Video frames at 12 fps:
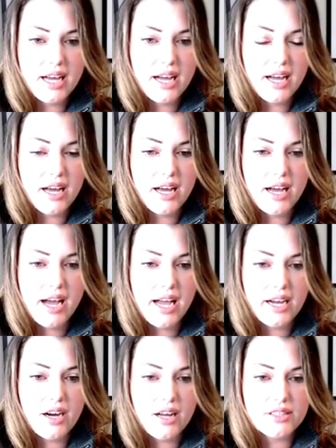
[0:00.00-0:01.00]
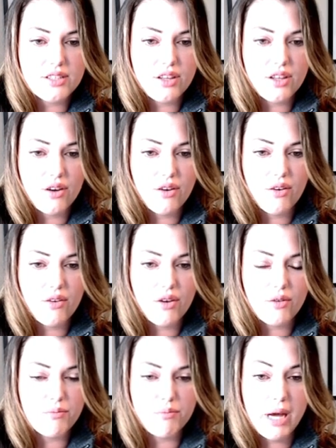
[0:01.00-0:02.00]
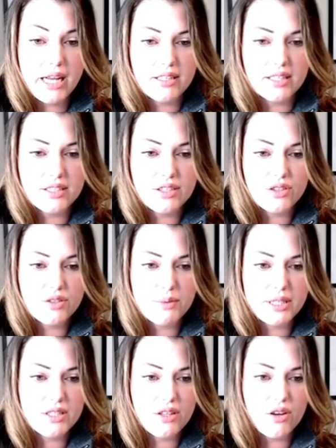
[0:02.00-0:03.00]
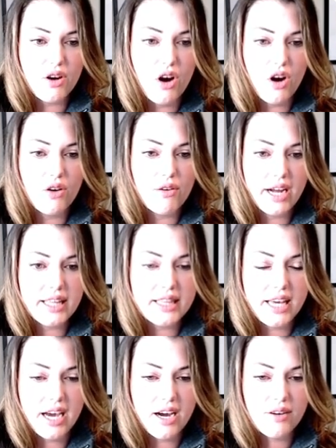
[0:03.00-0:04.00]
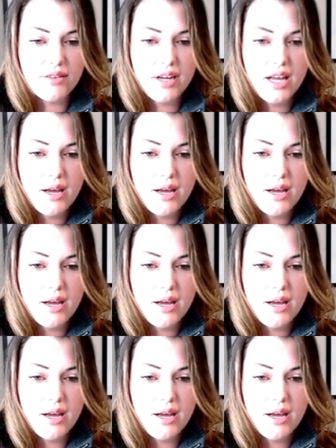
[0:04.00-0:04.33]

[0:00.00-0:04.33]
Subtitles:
icon or button, excuse me, so they're all right there.